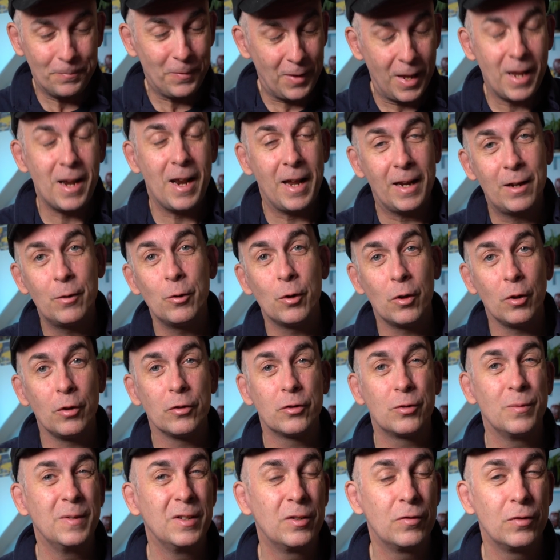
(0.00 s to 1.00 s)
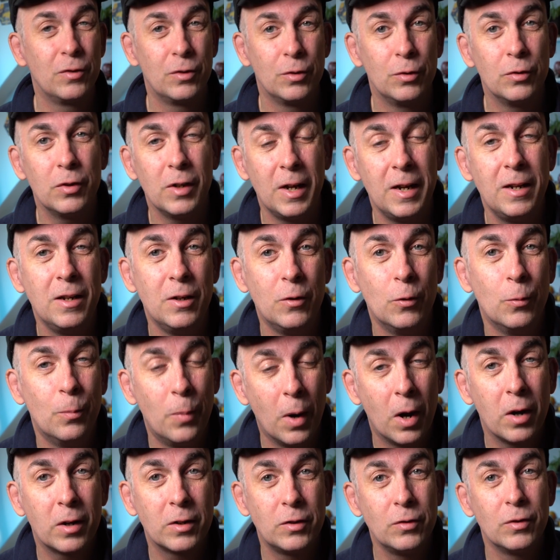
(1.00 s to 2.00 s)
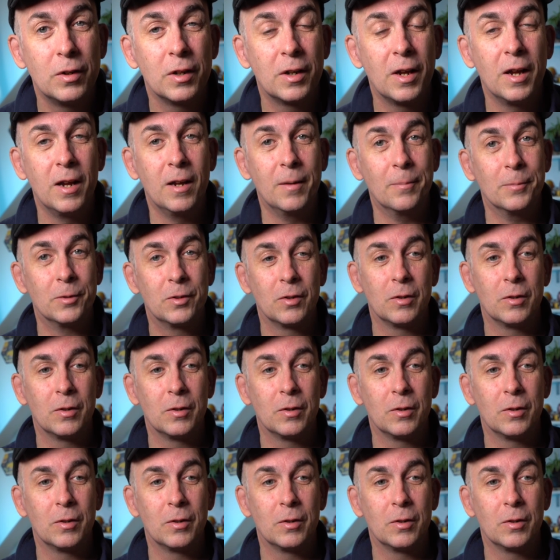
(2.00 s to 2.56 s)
and I could also introduce a new bug to the game.